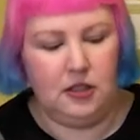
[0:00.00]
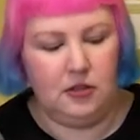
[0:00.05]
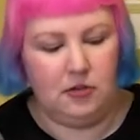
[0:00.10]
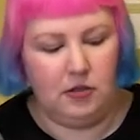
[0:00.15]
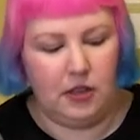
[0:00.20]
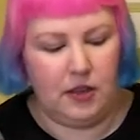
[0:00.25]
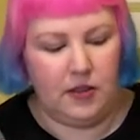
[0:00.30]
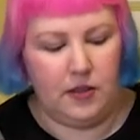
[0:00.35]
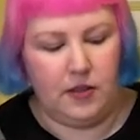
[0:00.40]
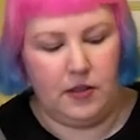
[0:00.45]

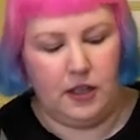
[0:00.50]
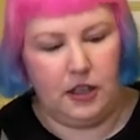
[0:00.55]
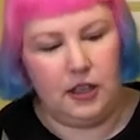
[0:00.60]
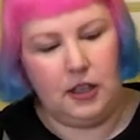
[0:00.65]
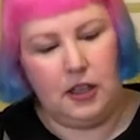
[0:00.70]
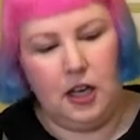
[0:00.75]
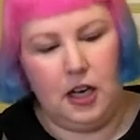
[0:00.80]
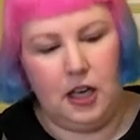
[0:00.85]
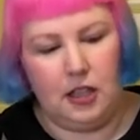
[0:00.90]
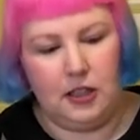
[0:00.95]
rather than
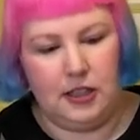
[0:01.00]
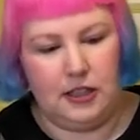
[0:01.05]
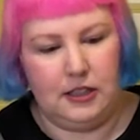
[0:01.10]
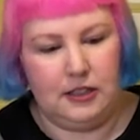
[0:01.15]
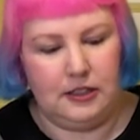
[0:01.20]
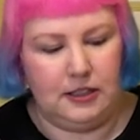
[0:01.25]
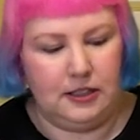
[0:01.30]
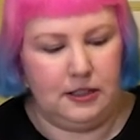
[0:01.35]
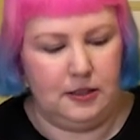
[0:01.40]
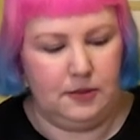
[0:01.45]

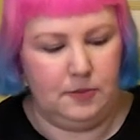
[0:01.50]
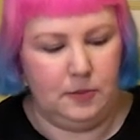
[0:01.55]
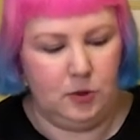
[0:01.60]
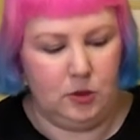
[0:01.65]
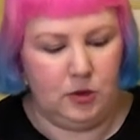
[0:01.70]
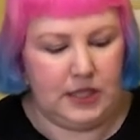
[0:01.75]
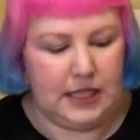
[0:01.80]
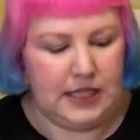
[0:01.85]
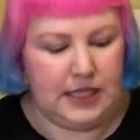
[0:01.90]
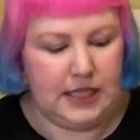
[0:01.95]
color
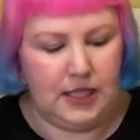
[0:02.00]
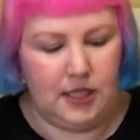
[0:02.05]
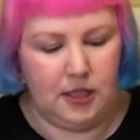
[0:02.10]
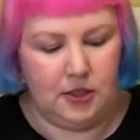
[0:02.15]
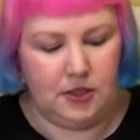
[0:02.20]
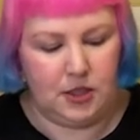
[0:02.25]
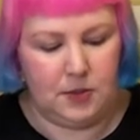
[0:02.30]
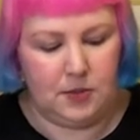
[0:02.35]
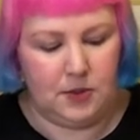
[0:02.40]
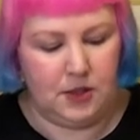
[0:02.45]
or
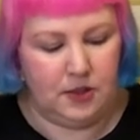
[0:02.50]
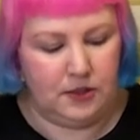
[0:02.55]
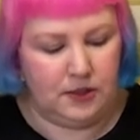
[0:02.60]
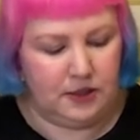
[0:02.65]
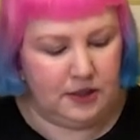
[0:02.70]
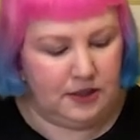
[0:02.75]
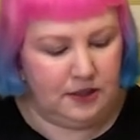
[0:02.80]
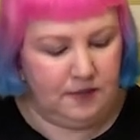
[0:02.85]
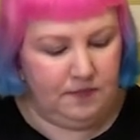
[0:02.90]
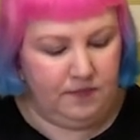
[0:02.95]
detail, just
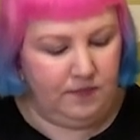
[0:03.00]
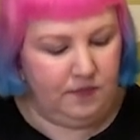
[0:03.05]
because,